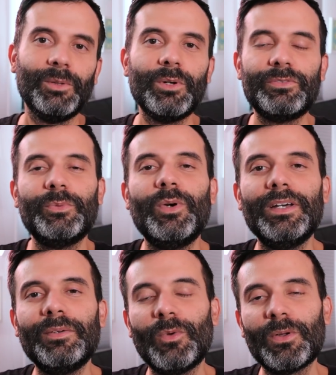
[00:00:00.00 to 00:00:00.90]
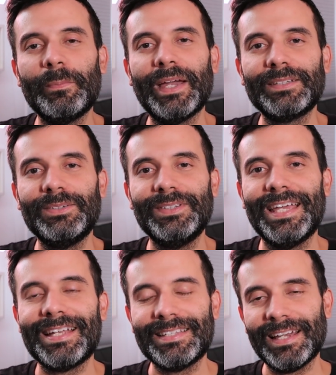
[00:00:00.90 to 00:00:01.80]
Hello everyone, and welcome back to
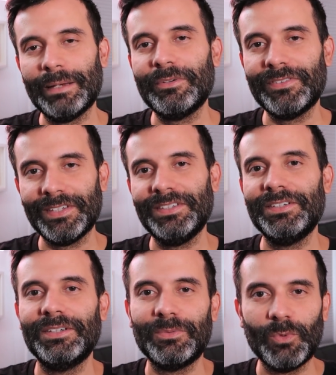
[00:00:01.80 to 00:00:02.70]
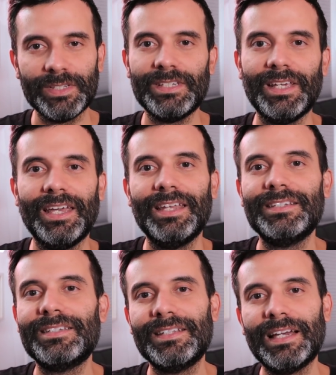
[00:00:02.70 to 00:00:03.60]
that time of the year. Once again,
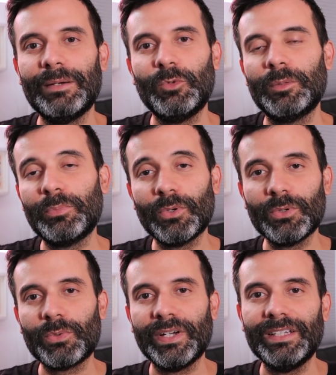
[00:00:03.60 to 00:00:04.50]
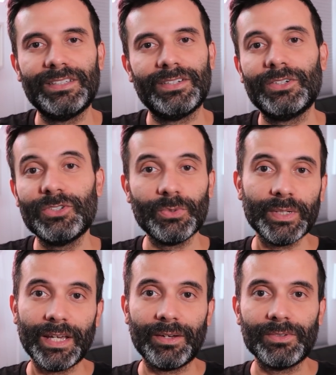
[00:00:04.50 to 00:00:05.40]
is the time where Procreate starts to
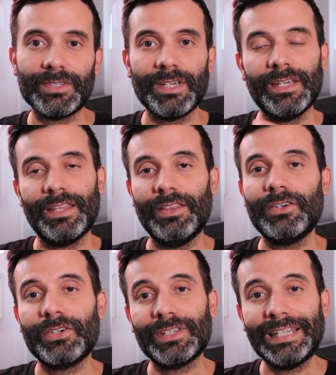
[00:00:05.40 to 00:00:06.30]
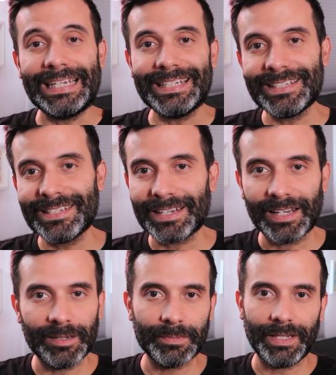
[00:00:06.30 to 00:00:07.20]
announce their latest
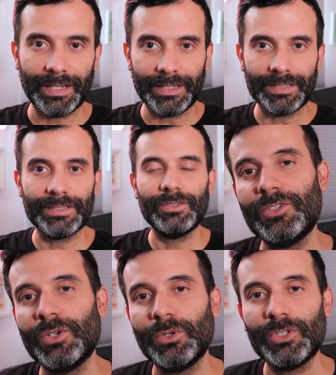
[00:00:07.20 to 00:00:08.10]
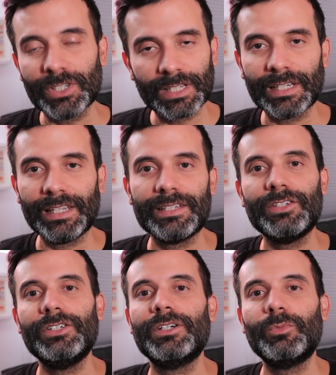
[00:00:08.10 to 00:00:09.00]
updates. So just like
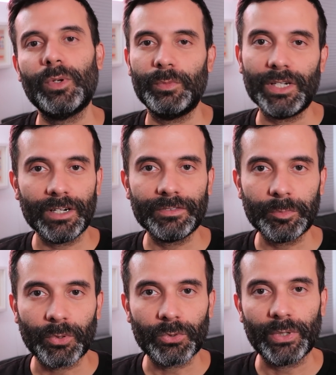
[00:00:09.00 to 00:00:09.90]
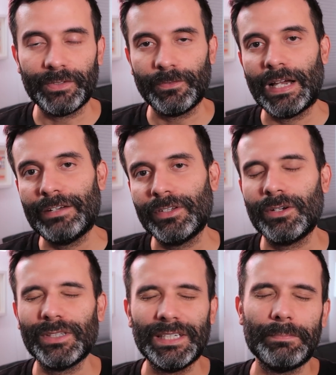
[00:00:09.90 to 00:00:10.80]
last year when we covered Procreate 5 and
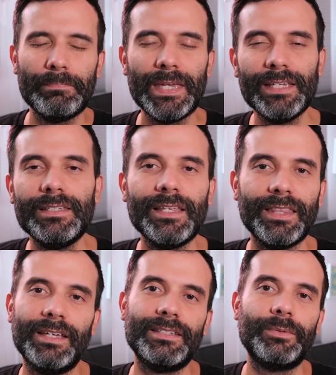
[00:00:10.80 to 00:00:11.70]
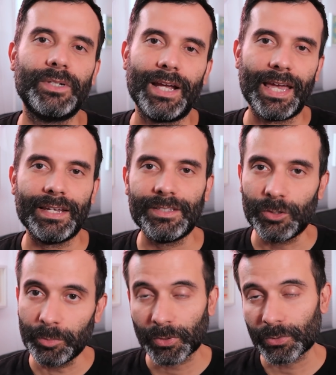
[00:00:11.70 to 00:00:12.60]
all the amazing things that were added
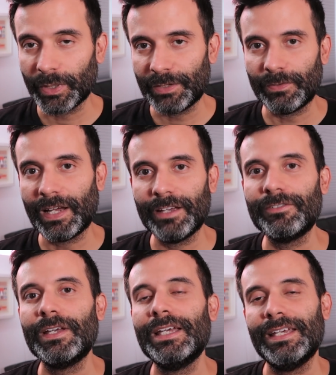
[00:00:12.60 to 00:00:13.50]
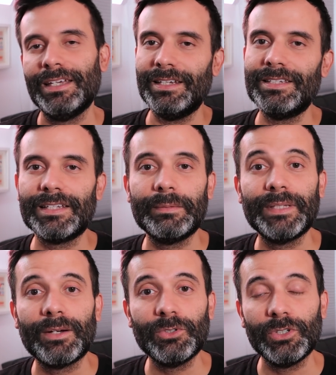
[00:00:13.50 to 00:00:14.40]
to Procreate 5, it is
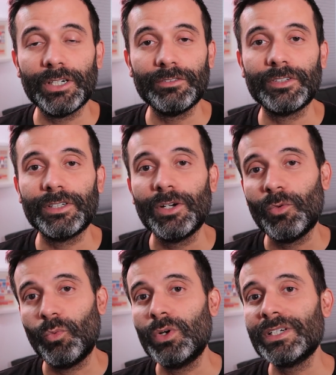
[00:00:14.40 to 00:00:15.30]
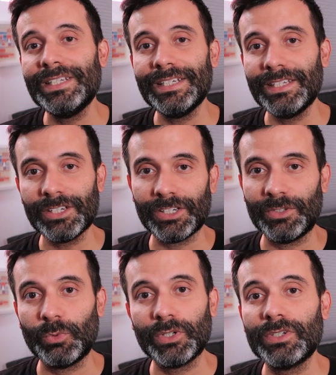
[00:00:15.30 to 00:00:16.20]
time now to cover what are the
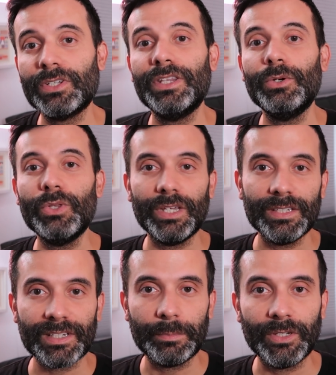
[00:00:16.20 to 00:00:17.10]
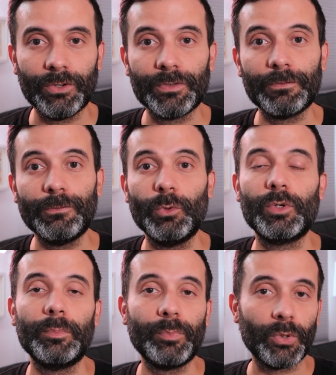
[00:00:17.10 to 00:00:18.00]
additions, what are the new things coming over
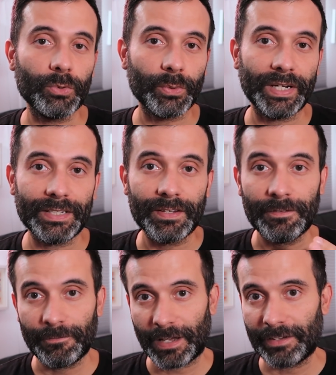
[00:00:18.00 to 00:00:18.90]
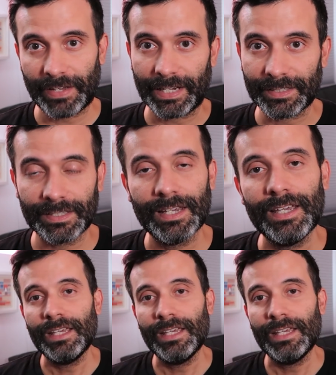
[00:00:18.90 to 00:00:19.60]
for Procreate 5X.